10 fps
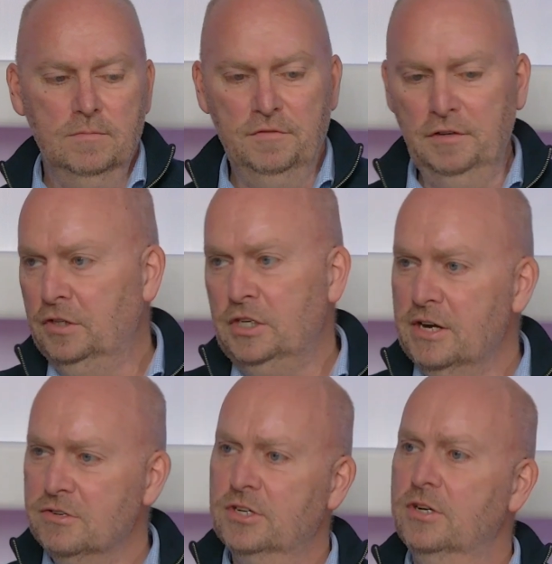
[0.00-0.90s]
15
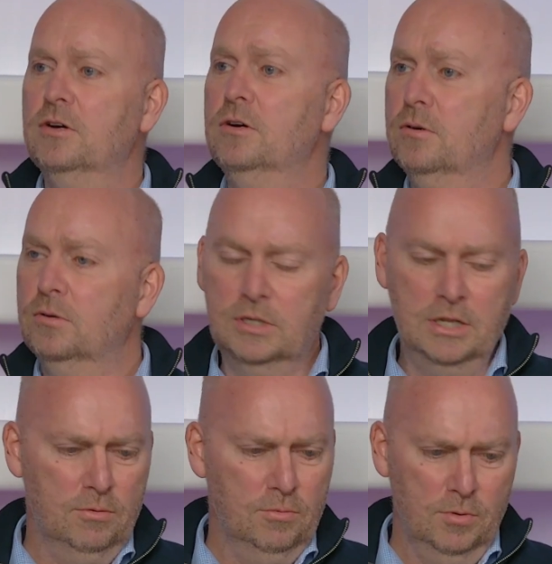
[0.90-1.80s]
years ago,
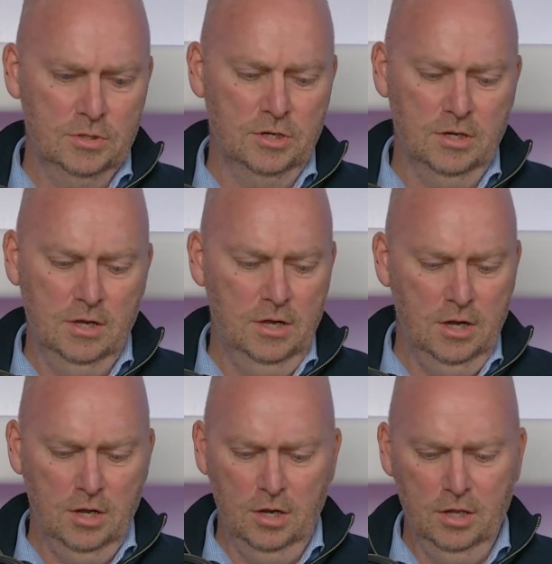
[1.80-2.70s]
there was
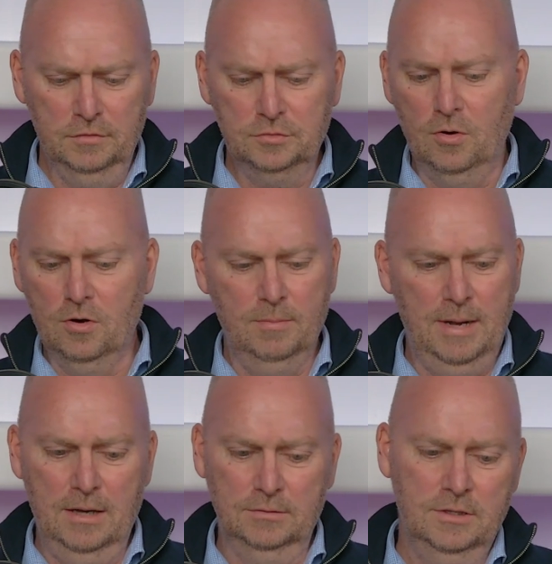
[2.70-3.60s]
a lot of talk
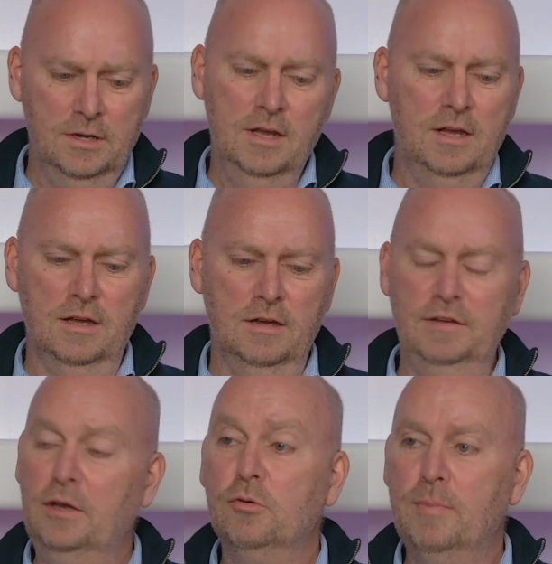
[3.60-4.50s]
about
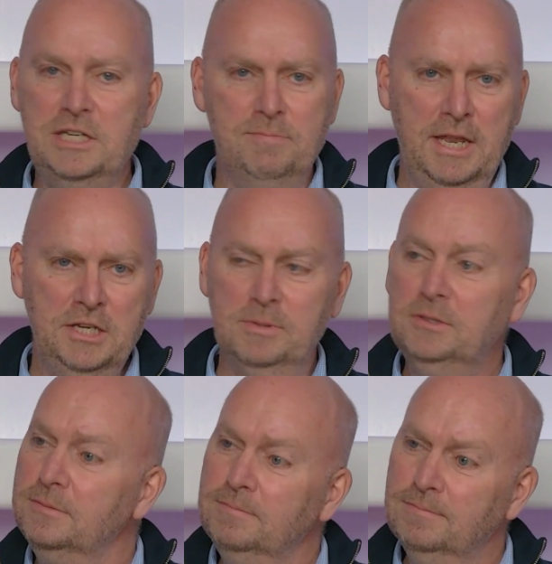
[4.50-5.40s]
value-based
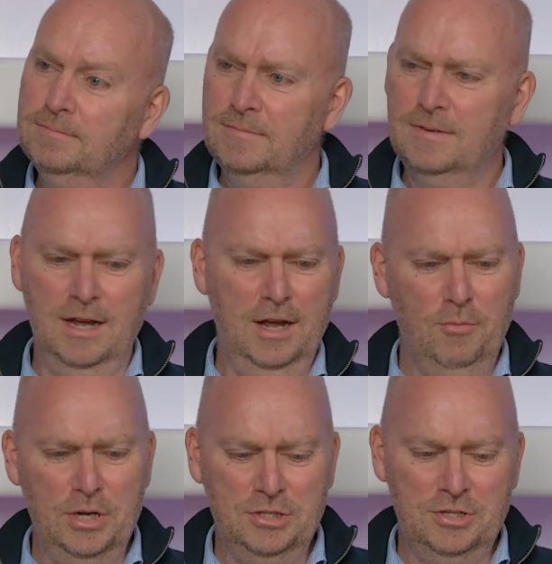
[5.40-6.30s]
management,
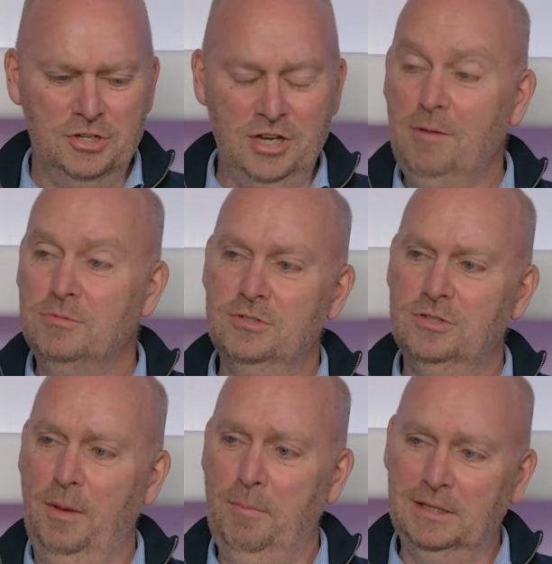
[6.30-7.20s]
which sounds
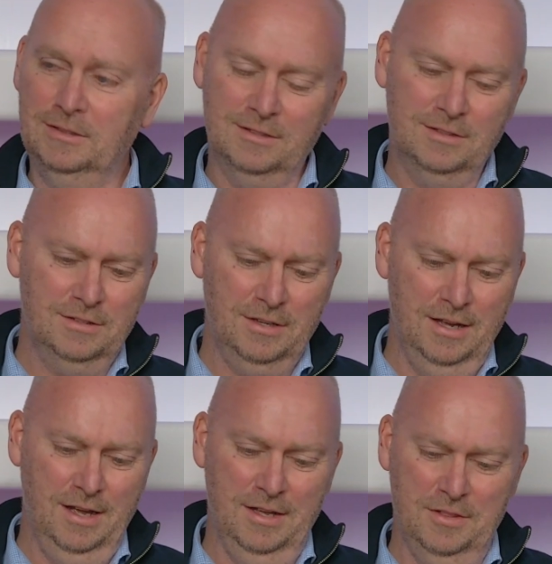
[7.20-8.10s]
a bit
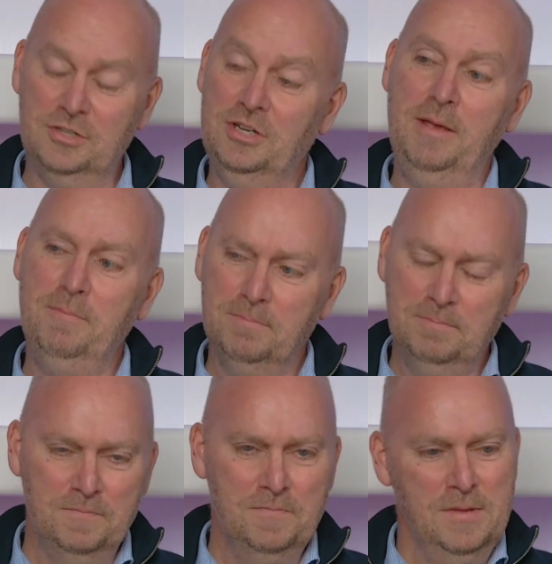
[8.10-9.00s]
the same,
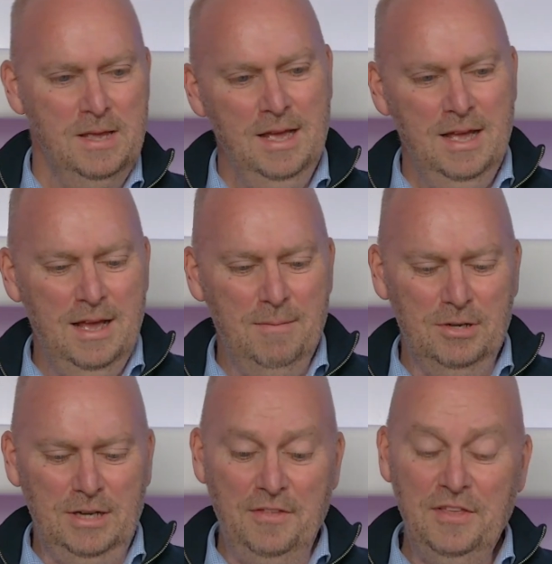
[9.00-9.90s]

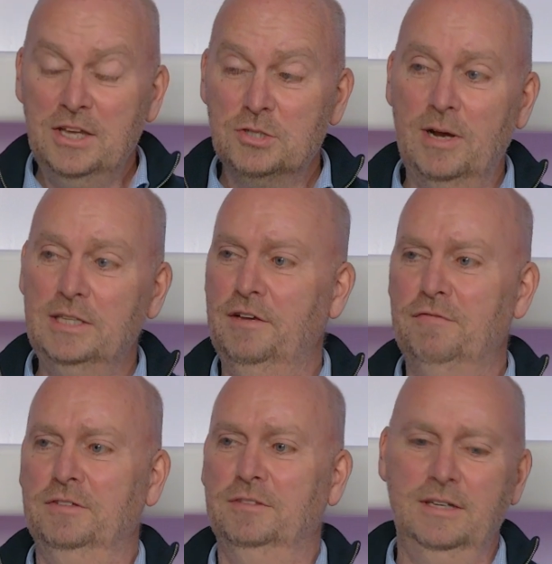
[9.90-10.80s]
but I think it's quite
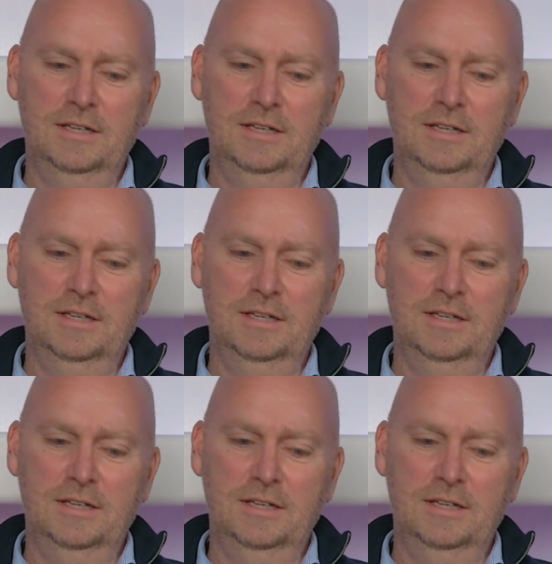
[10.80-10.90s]
different.